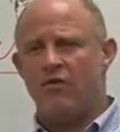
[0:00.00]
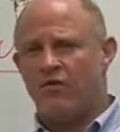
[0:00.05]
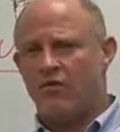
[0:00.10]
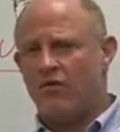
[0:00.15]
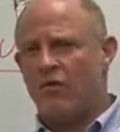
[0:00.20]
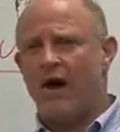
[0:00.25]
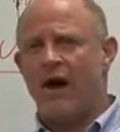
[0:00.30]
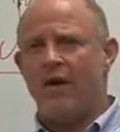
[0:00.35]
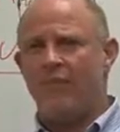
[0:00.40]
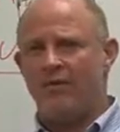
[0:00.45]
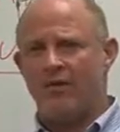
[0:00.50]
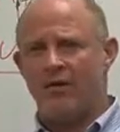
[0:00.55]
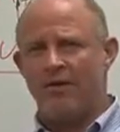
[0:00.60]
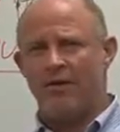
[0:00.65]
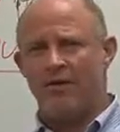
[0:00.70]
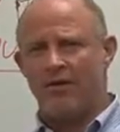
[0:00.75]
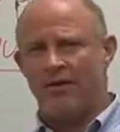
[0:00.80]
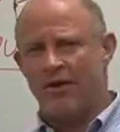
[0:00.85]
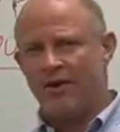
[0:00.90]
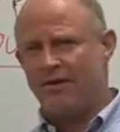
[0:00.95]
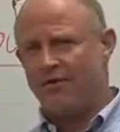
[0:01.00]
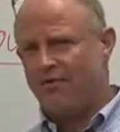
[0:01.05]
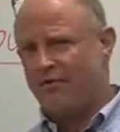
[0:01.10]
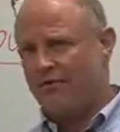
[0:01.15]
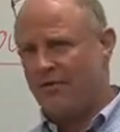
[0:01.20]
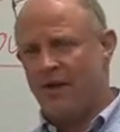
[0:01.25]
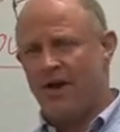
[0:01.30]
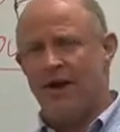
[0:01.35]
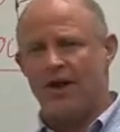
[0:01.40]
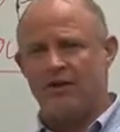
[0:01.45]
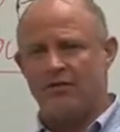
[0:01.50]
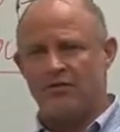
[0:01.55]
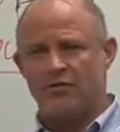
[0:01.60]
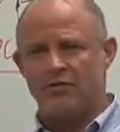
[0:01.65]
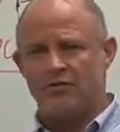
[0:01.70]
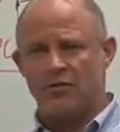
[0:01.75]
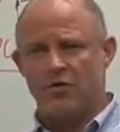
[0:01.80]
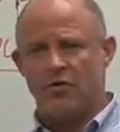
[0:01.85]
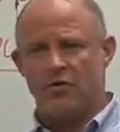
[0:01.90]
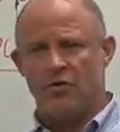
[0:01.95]
rapidly, like a flying
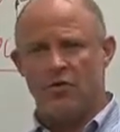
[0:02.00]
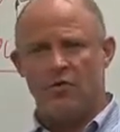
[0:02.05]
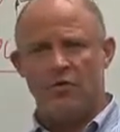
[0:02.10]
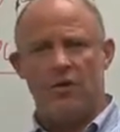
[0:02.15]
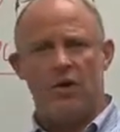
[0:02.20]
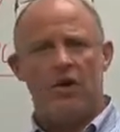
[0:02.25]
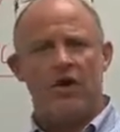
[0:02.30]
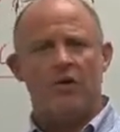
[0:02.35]
storm,